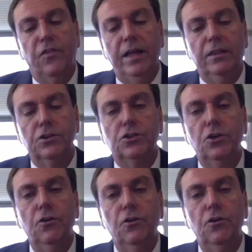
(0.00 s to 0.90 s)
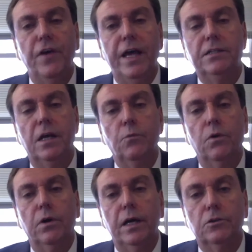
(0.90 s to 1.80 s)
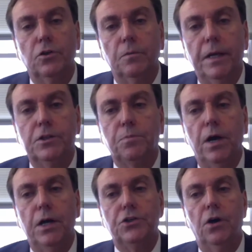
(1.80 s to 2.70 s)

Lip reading: there's two things that will get tremendous pressure